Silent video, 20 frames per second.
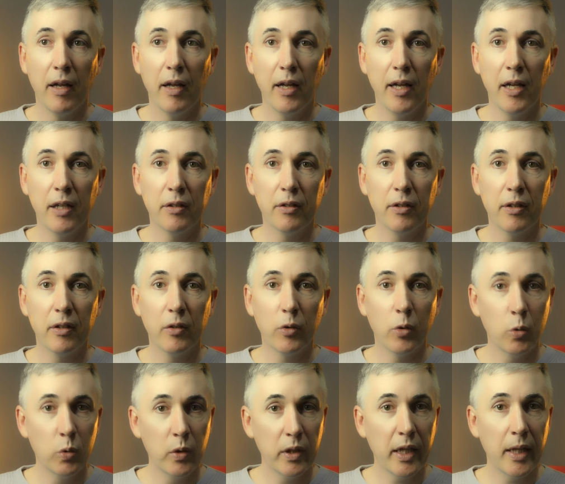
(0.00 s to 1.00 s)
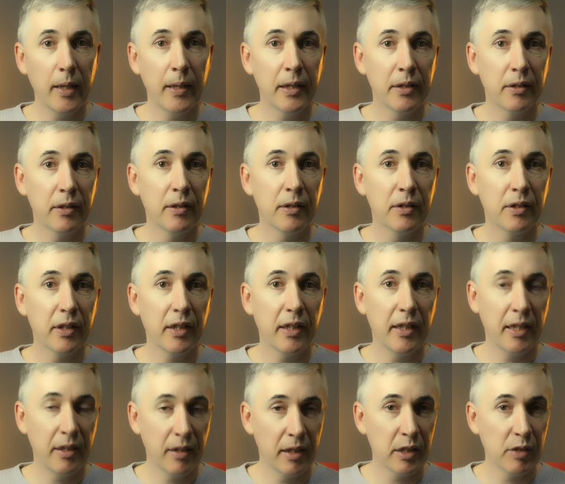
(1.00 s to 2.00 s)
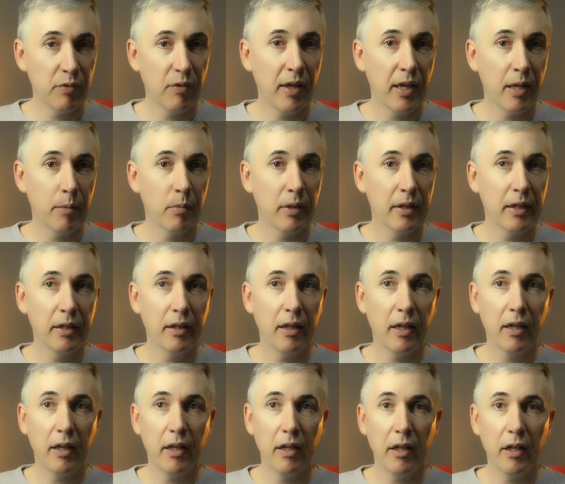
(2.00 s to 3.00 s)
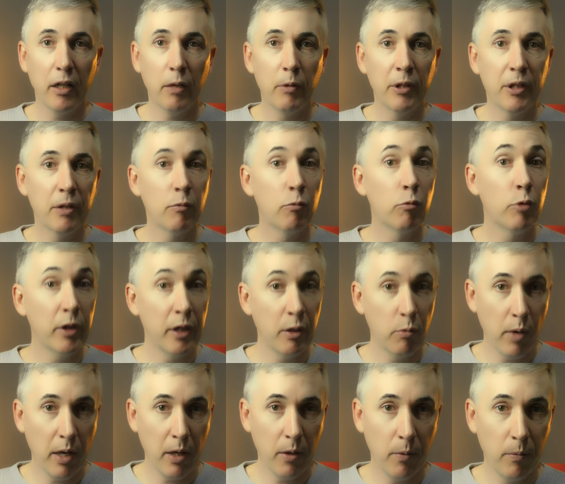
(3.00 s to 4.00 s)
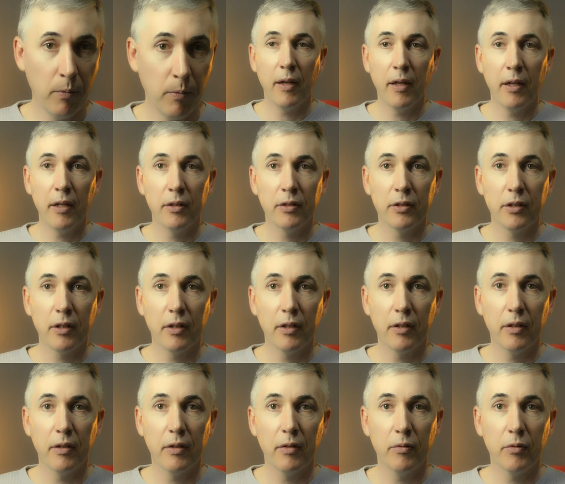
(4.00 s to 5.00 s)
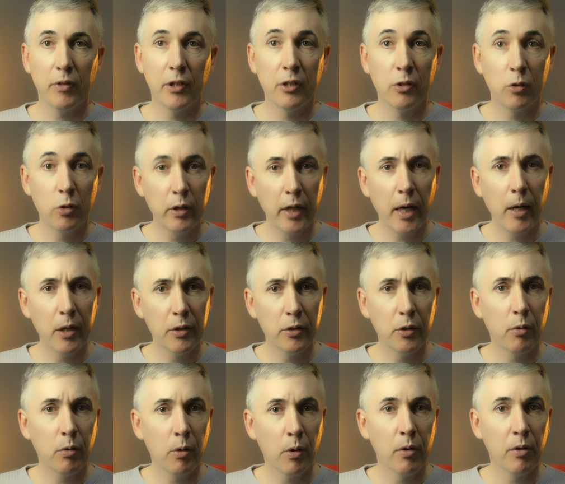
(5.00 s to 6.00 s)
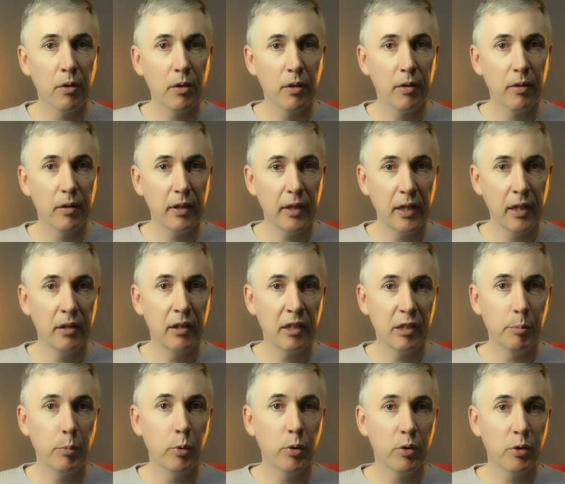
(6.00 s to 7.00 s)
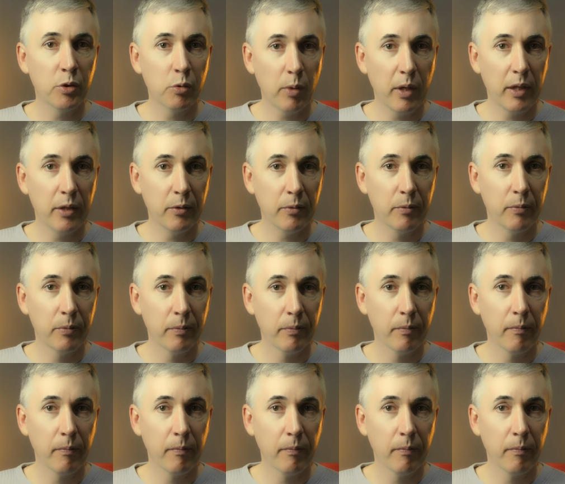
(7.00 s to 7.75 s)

And all the characters in this family are written really well. And there's good character growth in this book as well.